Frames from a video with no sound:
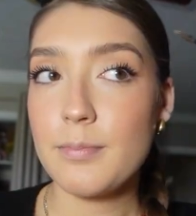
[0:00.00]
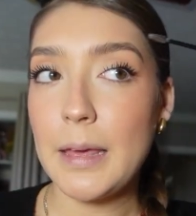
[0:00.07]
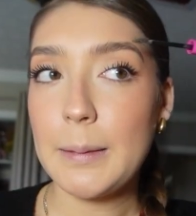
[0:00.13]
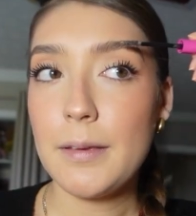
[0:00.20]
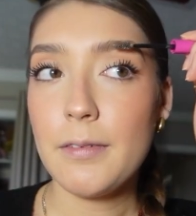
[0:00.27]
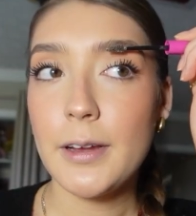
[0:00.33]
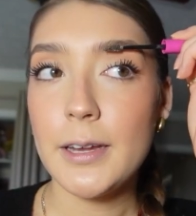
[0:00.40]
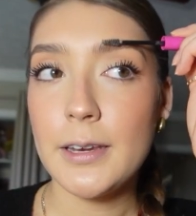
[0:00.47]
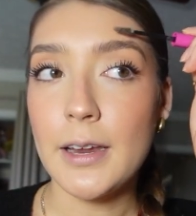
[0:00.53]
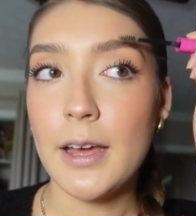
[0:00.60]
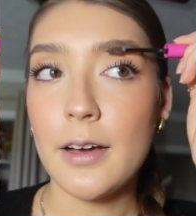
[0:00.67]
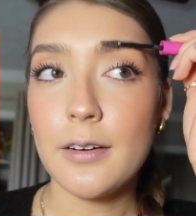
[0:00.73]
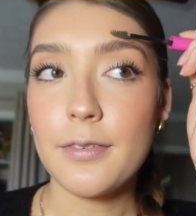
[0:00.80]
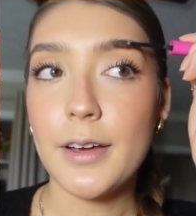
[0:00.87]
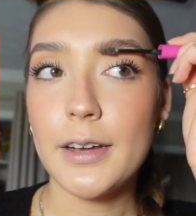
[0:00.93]
Maybe right
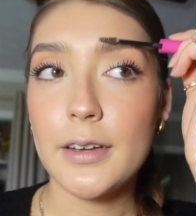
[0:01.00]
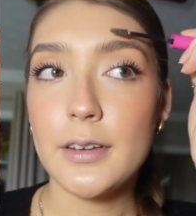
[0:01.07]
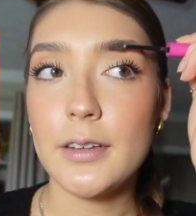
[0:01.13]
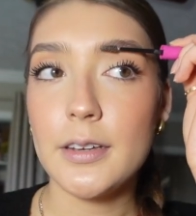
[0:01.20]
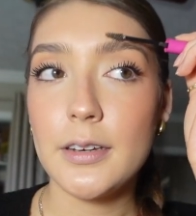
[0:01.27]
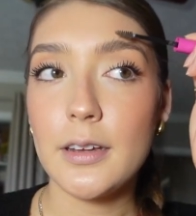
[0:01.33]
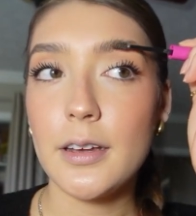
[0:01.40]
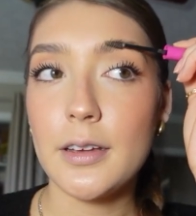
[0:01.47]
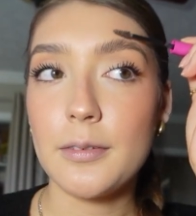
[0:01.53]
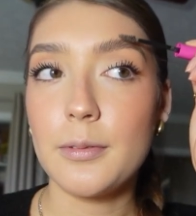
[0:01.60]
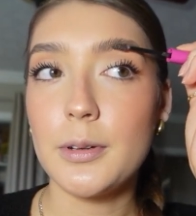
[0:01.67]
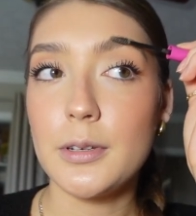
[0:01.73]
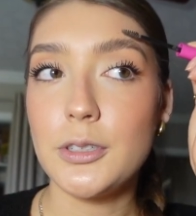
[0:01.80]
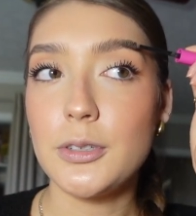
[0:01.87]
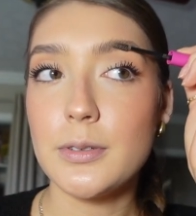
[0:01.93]
now, if I could, I
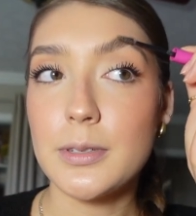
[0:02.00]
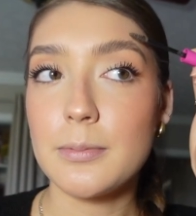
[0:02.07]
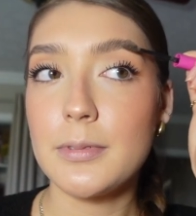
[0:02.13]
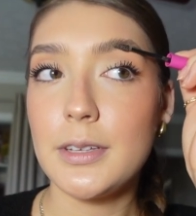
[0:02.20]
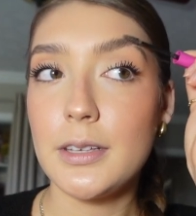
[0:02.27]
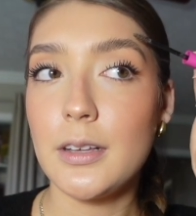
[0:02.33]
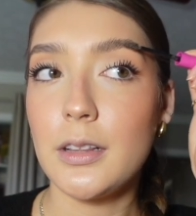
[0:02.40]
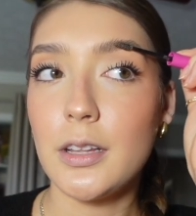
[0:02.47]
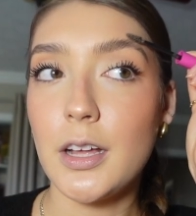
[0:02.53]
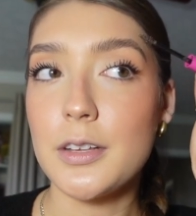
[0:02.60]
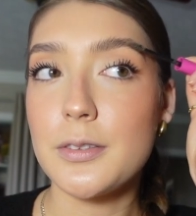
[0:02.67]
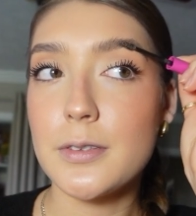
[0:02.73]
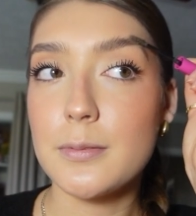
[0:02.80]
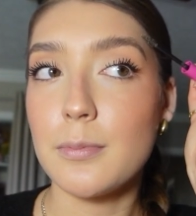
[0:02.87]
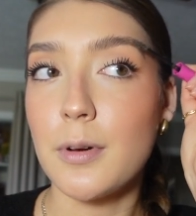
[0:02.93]
would do something a
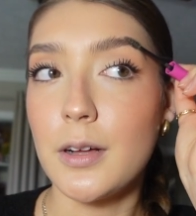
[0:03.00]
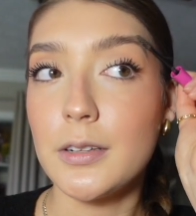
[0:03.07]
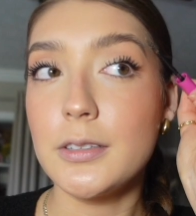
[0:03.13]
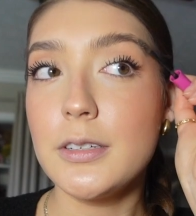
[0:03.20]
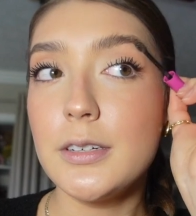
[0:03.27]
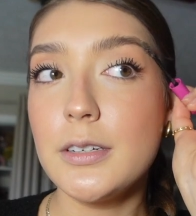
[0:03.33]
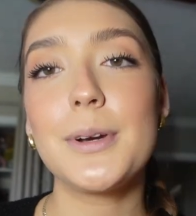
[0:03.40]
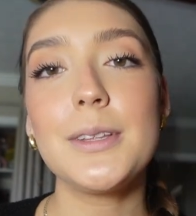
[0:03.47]
lot smaller.